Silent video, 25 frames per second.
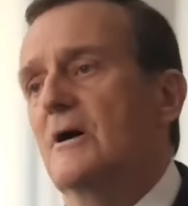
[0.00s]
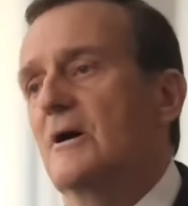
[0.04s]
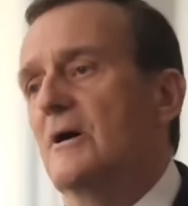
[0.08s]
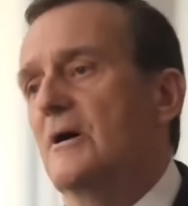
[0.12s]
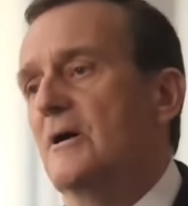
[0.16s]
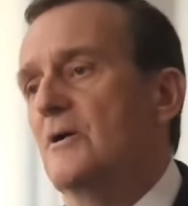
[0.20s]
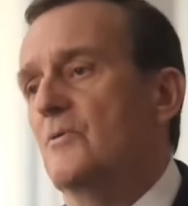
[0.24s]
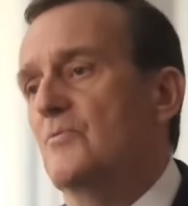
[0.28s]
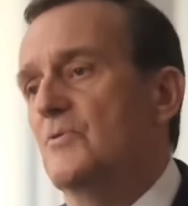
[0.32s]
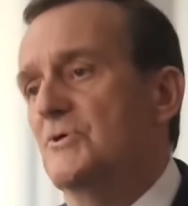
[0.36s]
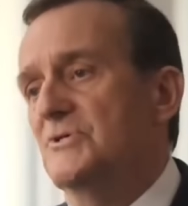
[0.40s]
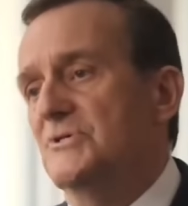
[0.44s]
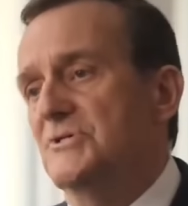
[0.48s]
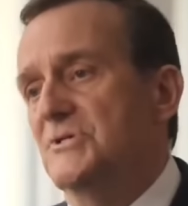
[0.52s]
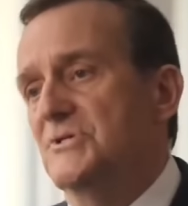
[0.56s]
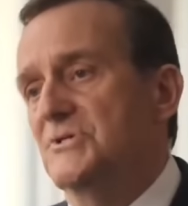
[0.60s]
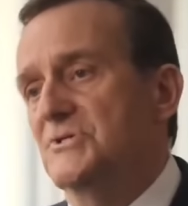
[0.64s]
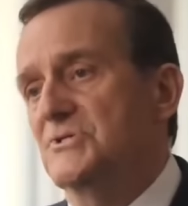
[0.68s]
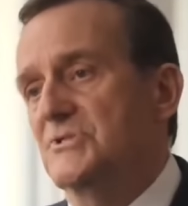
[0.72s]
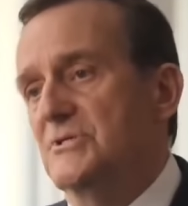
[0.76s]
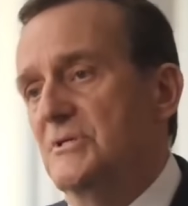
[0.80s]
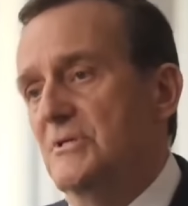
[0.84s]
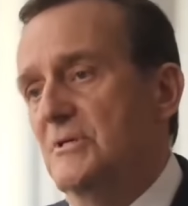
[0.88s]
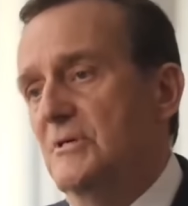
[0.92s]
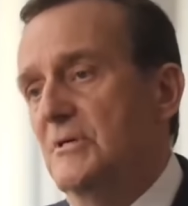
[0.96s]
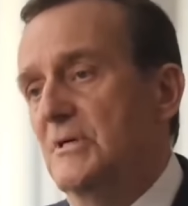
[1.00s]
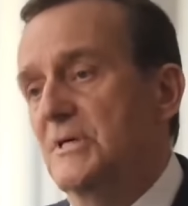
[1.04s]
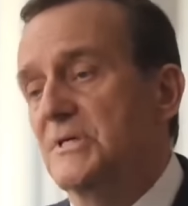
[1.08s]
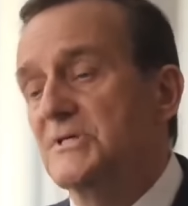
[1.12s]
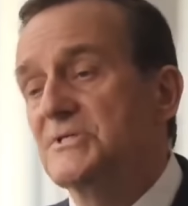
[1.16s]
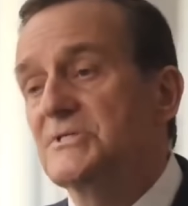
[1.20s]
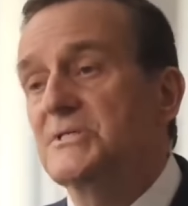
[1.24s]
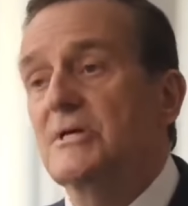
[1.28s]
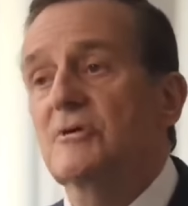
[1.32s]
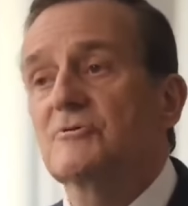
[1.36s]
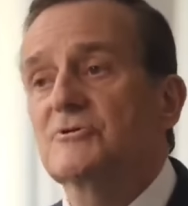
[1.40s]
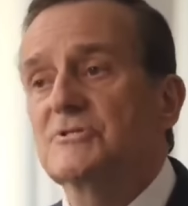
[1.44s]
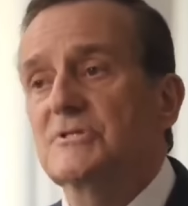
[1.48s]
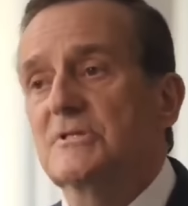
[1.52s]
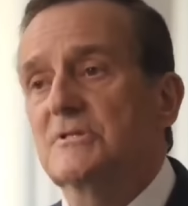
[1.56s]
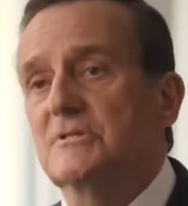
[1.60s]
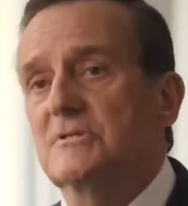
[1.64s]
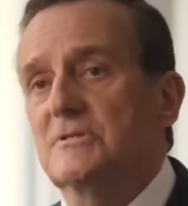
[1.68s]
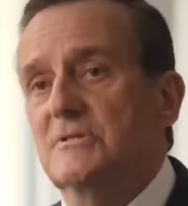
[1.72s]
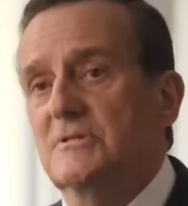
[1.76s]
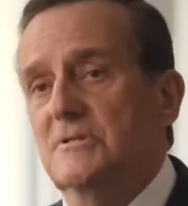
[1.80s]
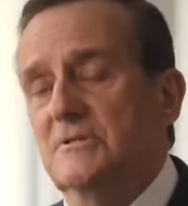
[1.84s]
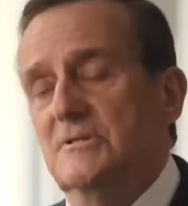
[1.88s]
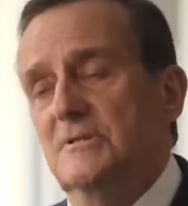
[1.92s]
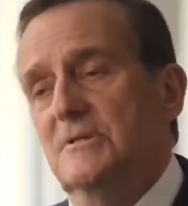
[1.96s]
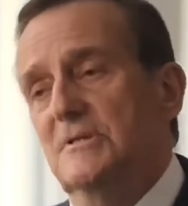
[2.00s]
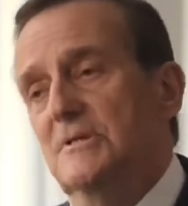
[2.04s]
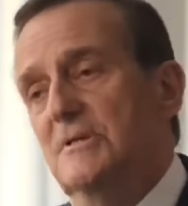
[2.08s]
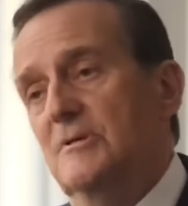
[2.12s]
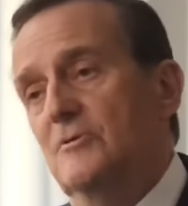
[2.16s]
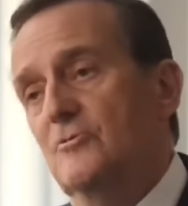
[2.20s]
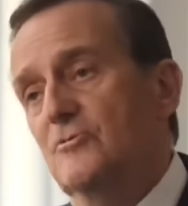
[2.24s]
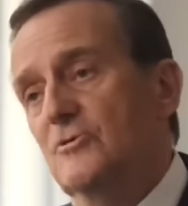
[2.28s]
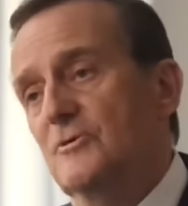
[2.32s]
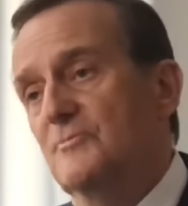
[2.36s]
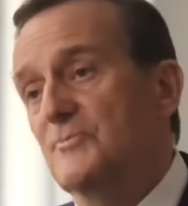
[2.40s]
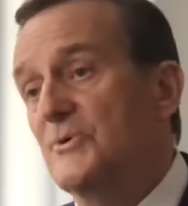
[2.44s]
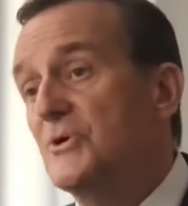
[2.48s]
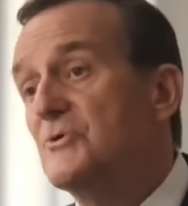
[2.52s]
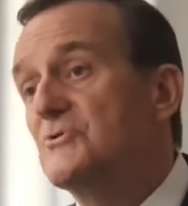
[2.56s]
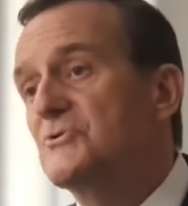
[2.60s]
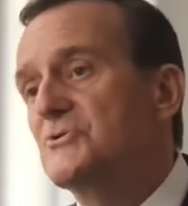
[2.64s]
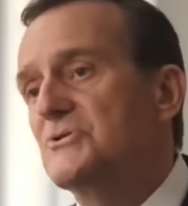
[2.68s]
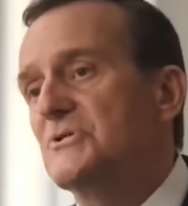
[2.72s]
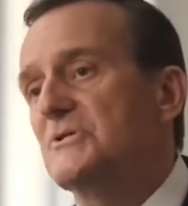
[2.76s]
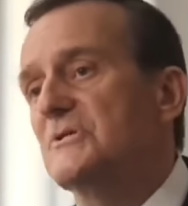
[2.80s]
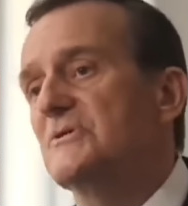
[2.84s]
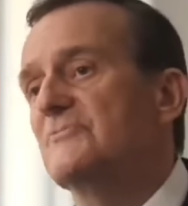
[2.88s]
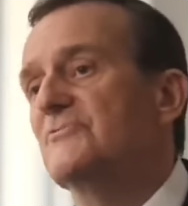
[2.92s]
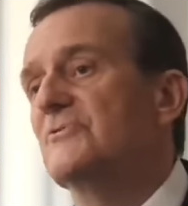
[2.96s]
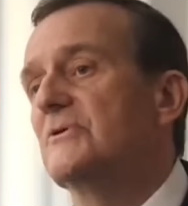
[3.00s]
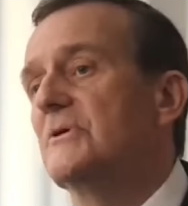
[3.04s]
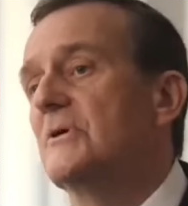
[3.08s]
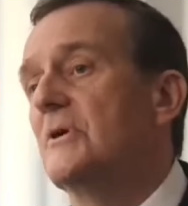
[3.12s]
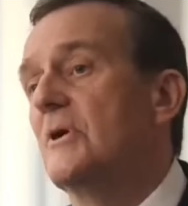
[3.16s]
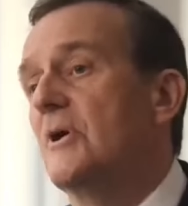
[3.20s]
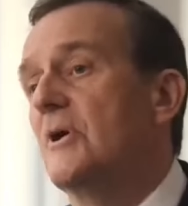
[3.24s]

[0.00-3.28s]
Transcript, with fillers: uh, which is uh, insulting uh, or abusive,